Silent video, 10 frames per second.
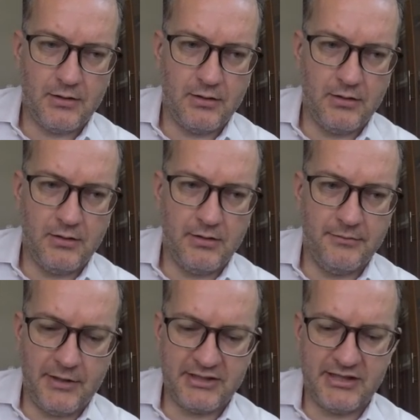
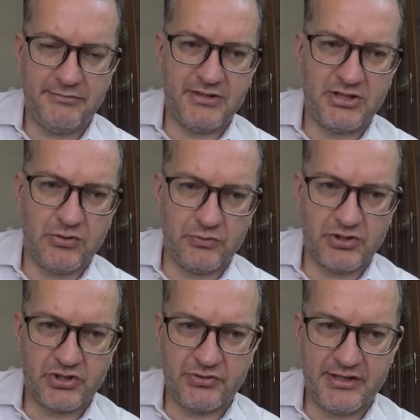Actually, let me just launch
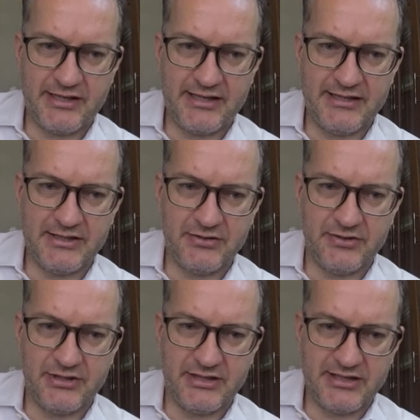screen key so that you
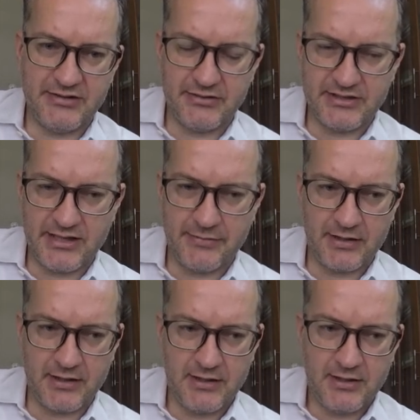can see what I'm typing.
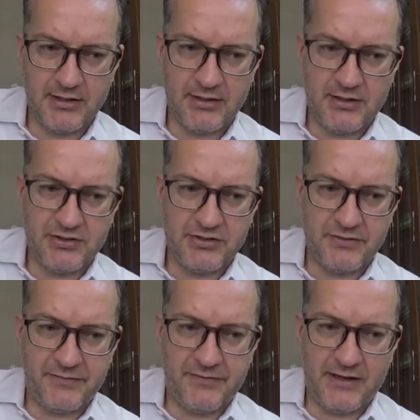So
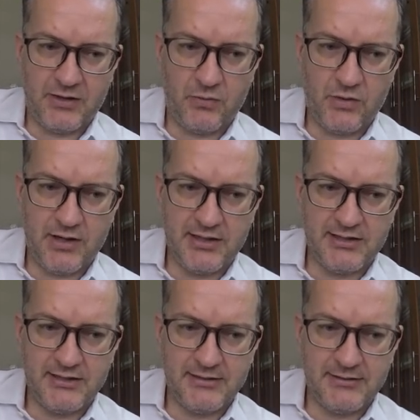file
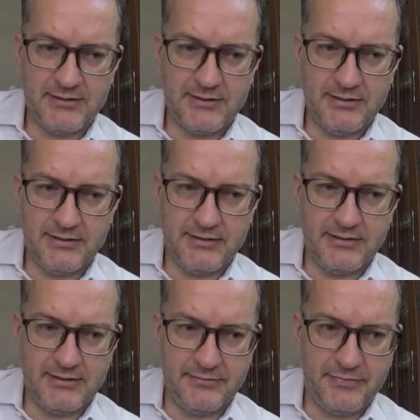one.
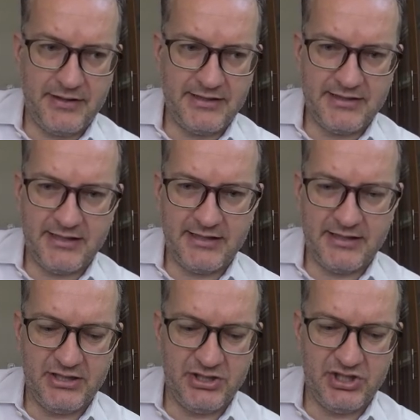Paste that
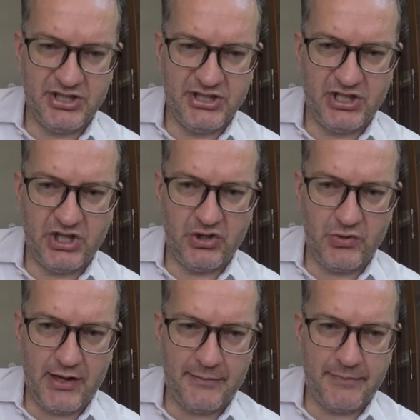in
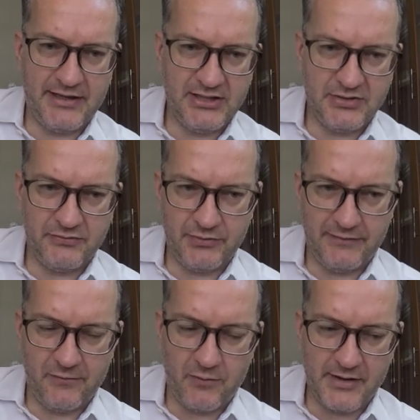GQAP to
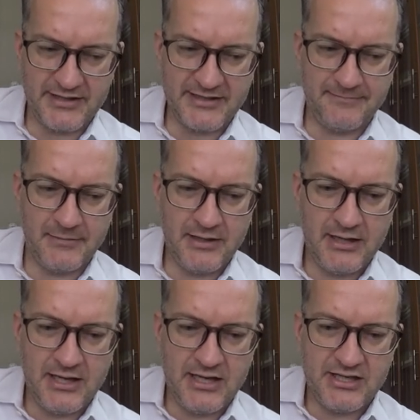reformat it.
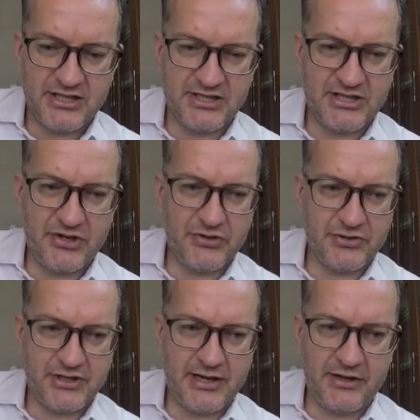
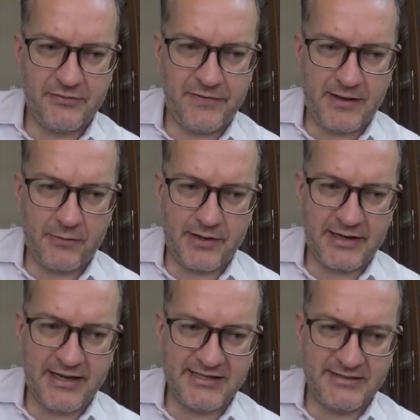So now file one
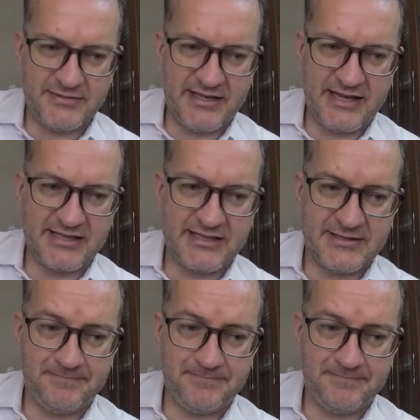has some text,